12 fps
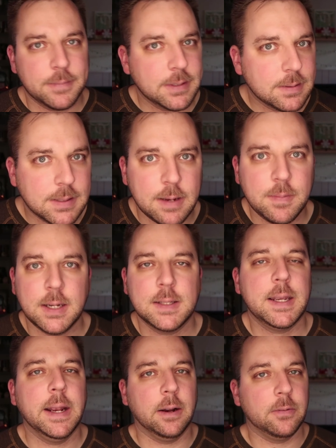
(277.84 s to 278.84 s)
It's 10
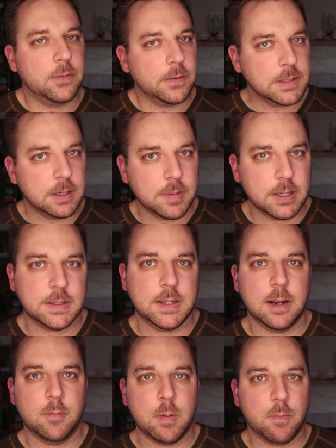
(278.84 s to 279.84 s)
minutes here, 15 minutes
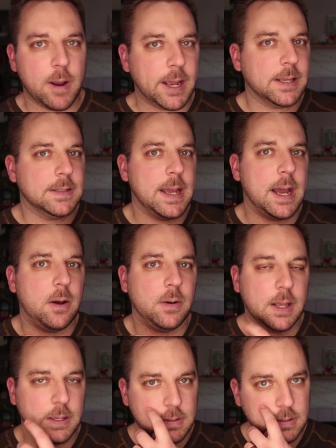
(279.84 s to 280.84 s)
here. We break it
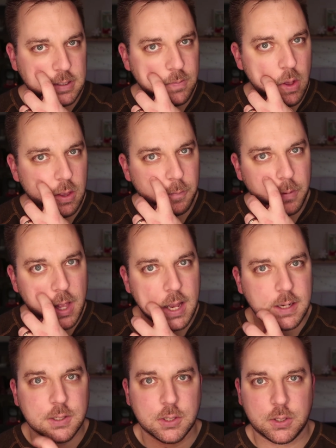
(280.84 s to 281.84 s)
down into smaller
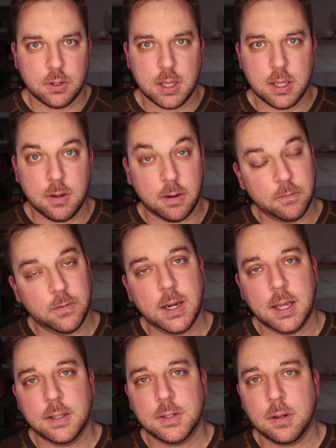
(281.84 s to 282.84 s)
blocks so that you can fit
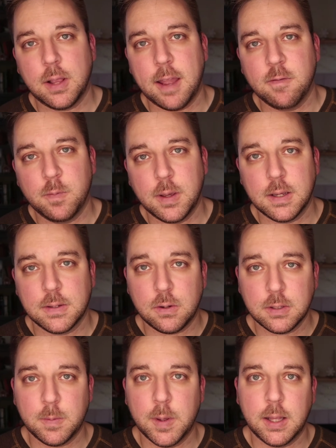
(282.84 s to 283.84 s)
it into your life, because
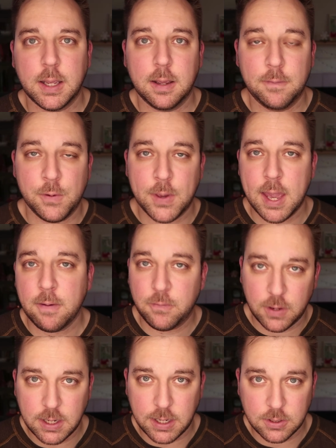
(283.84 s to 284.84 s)
ultimately, if you can't
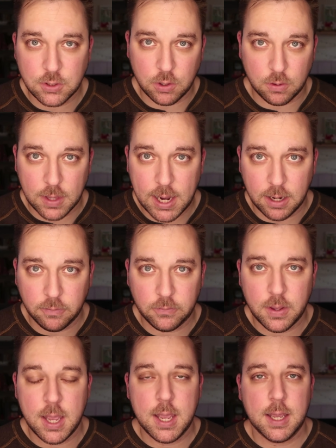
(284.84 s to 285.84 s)
fit it into your
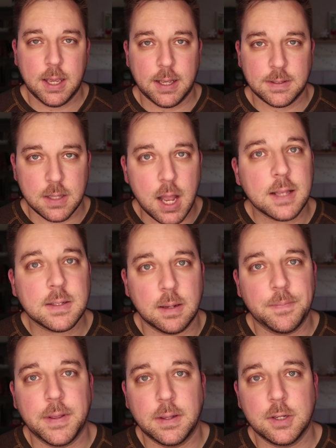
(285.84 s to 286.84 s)
life, it's not
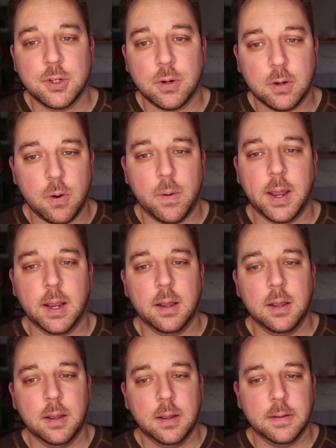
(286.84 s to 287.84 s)
something that you're going
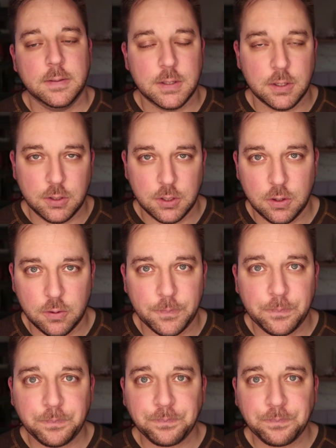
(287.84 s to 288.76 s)
to do.